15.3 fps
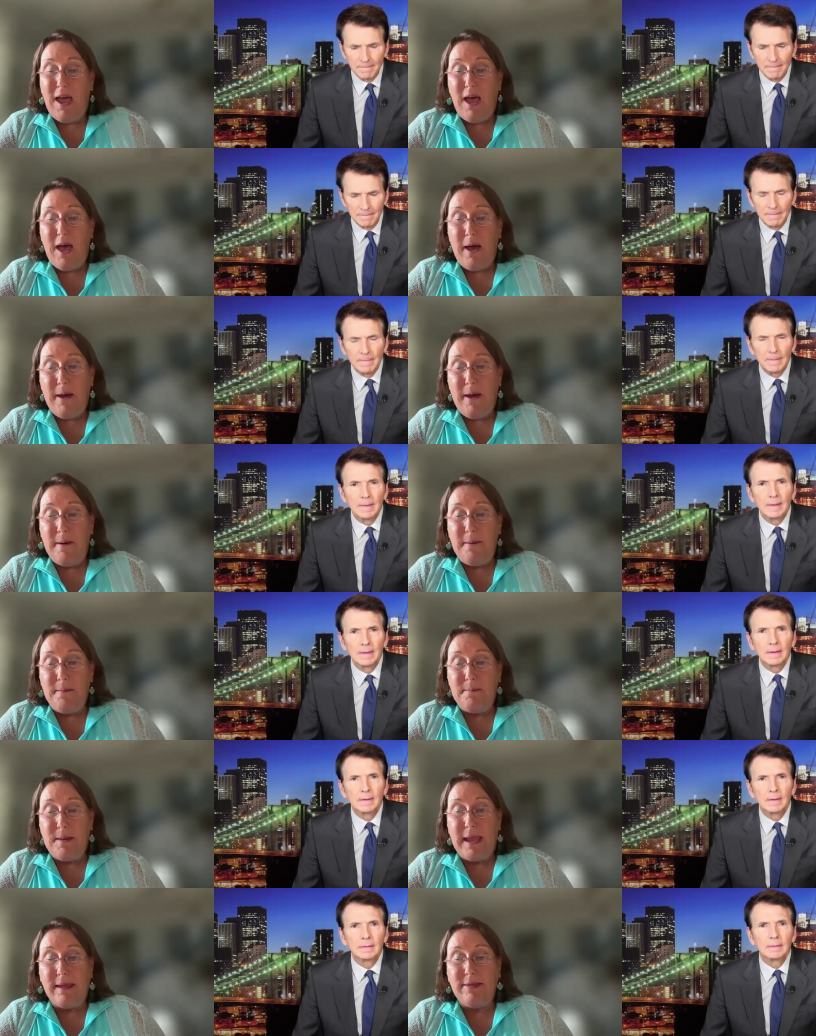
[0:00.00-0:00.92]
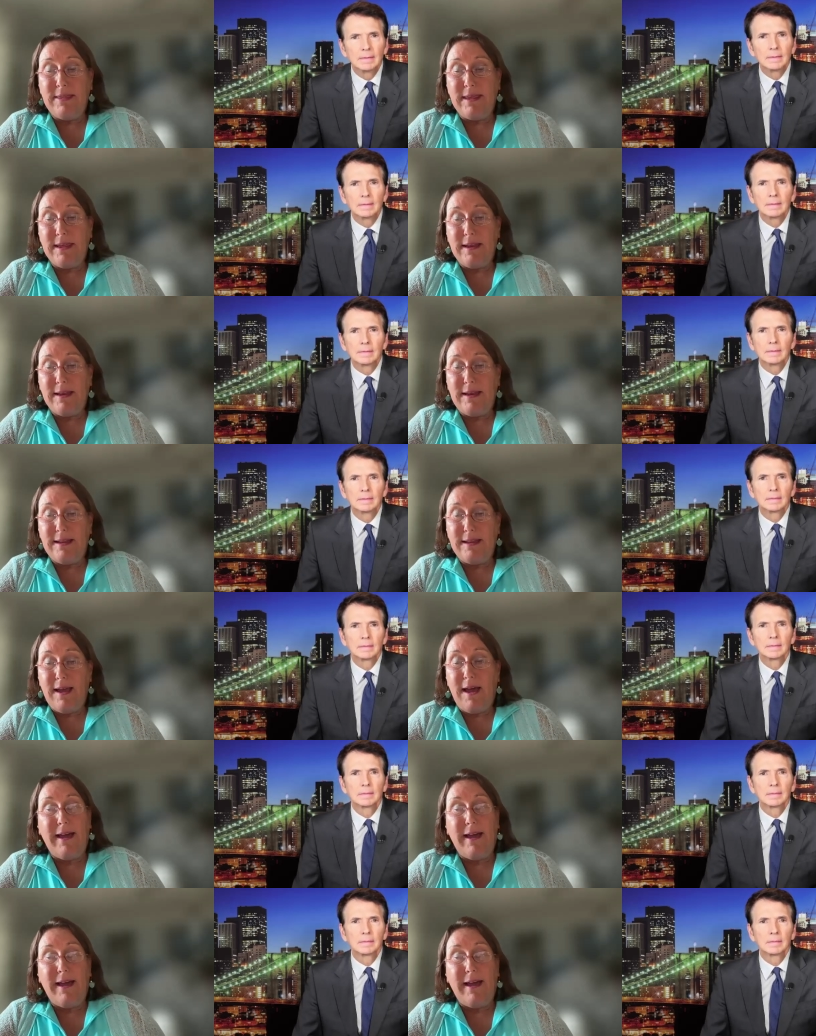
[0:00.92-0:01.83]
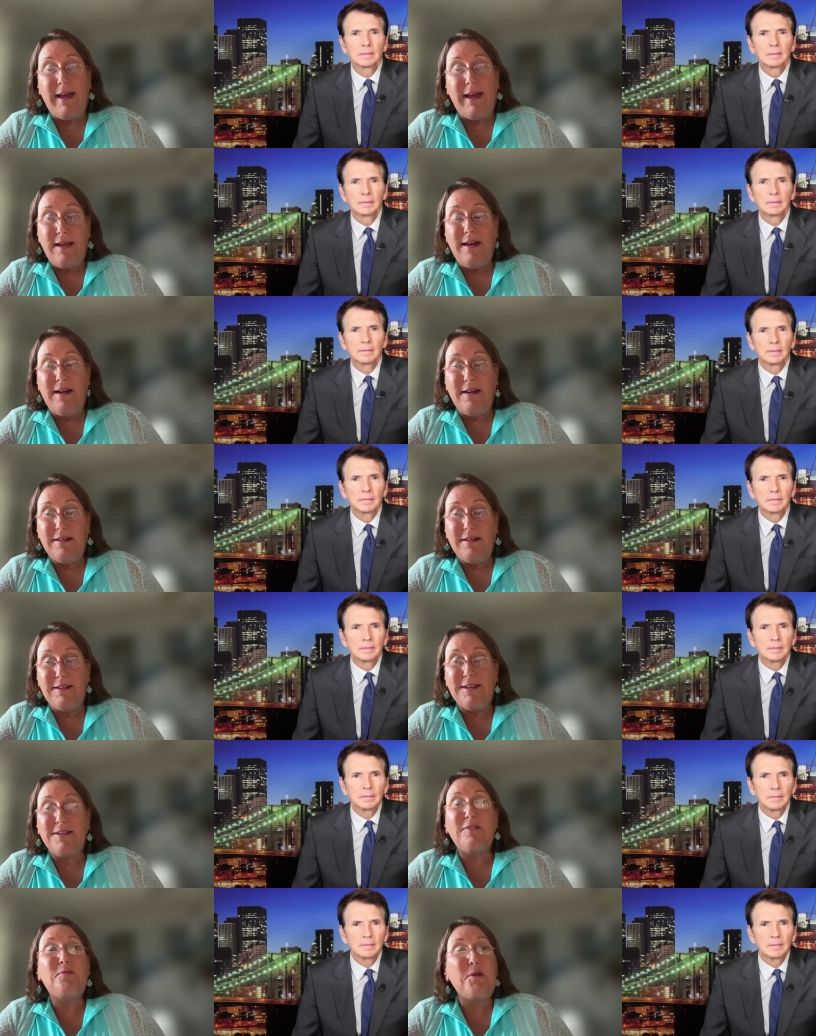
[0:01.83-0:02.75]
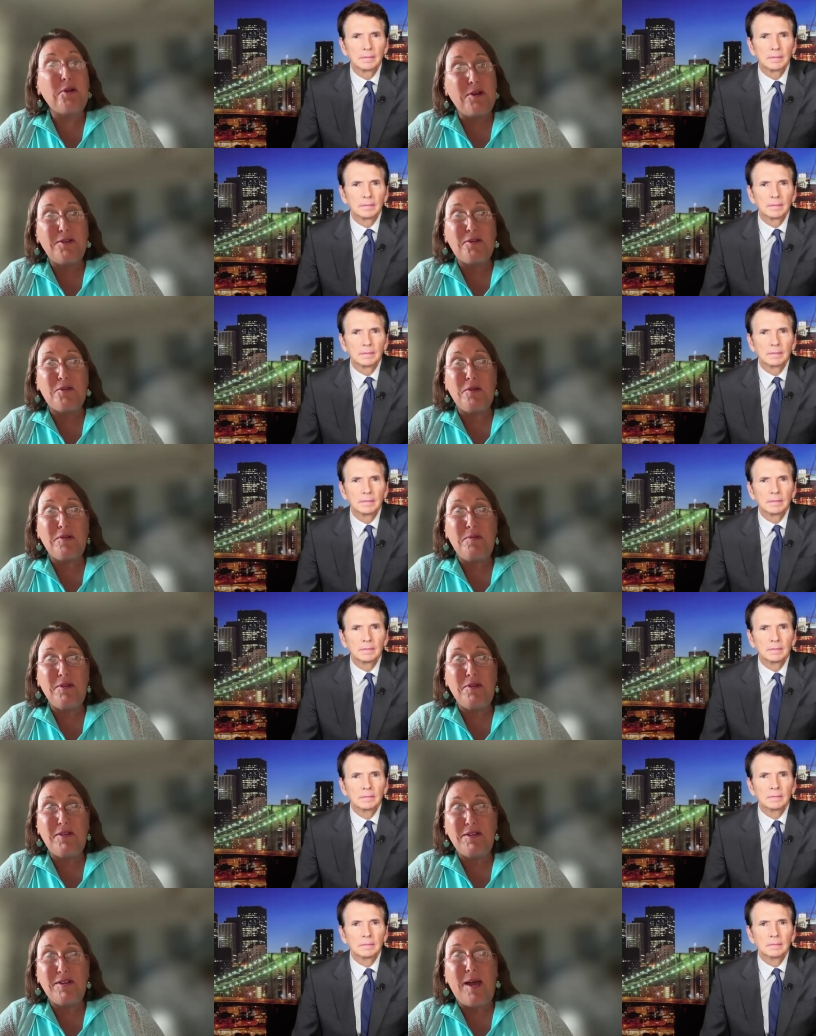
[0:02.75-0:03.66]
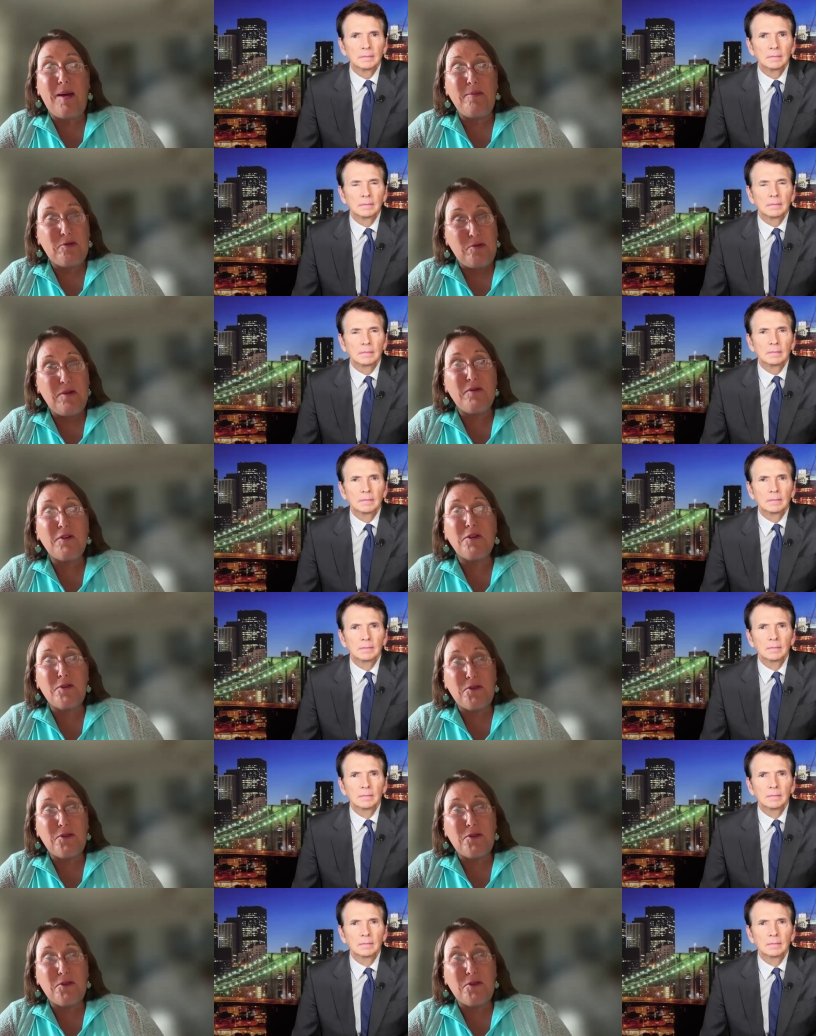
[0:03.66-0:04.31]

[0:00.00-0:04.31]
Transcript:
Speaker 1: Um, and then I uh, experienced Christmas in Tom's River.